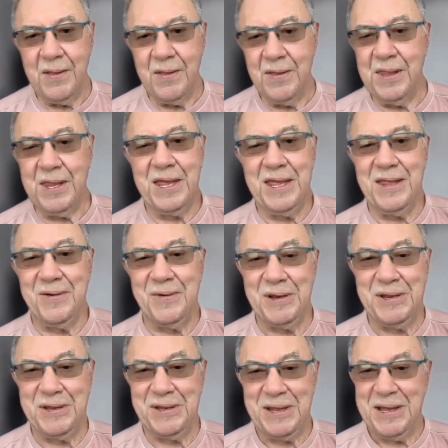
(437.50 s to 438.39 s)
it
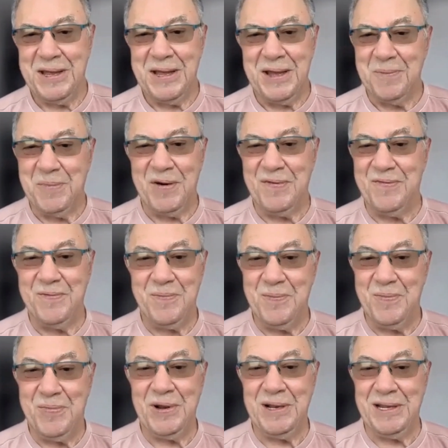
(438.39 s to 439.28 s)
was
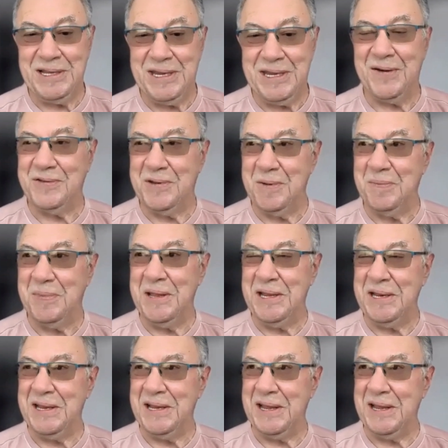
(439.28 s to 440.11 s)
really tough to beat.